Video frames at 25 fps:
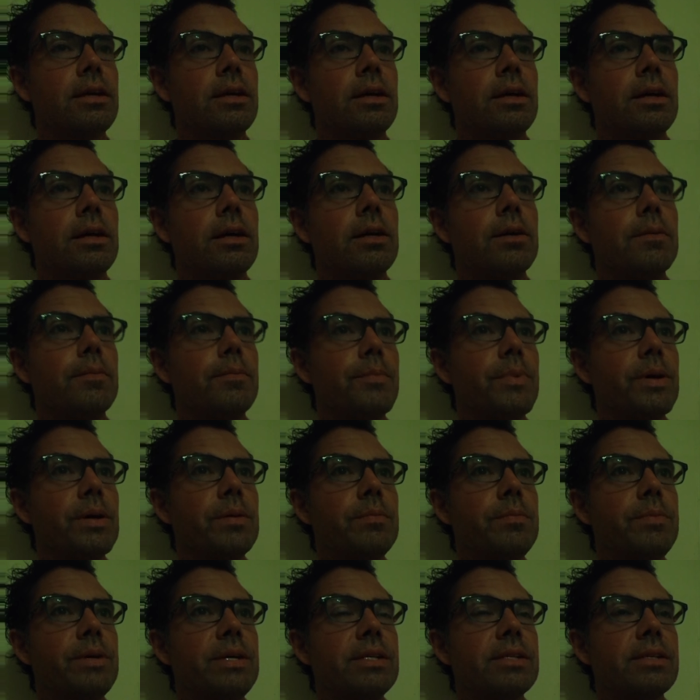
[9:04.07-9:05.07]

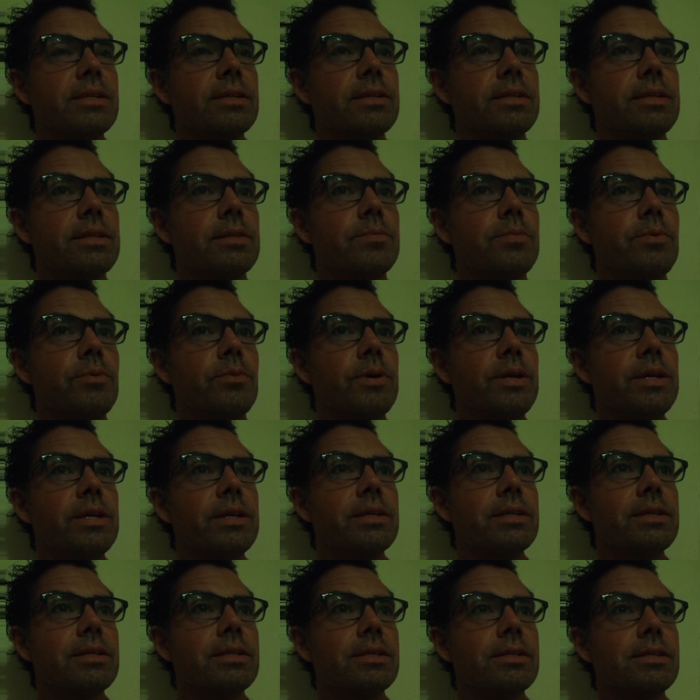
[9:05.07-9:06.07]
But basically, the point
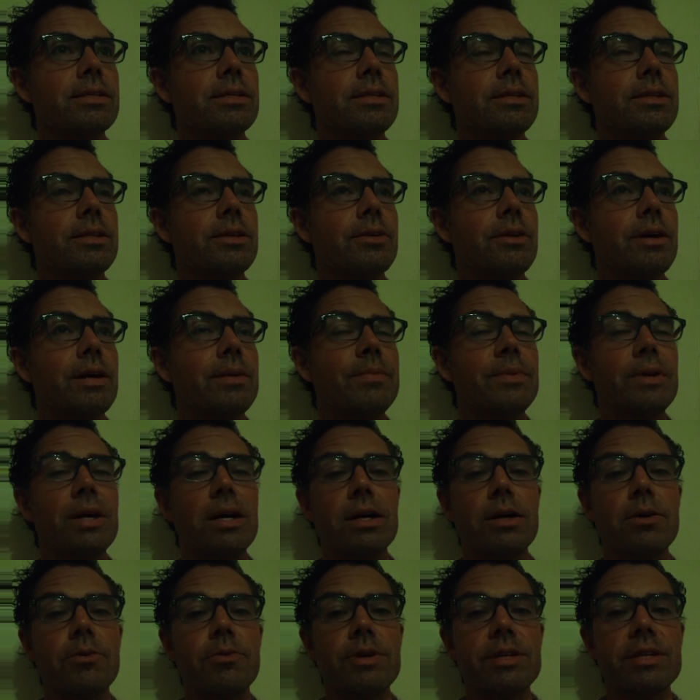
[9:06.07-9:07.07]
is, I'm
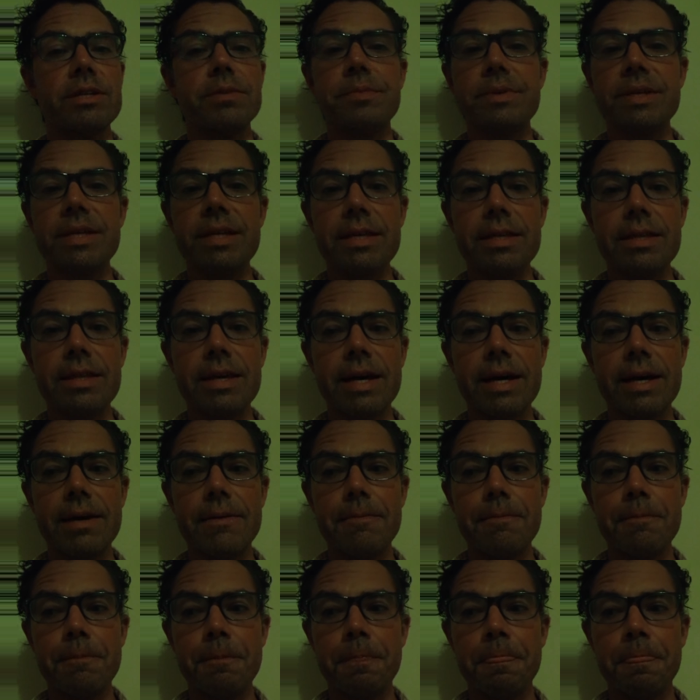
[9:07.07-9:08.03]
not going to be that.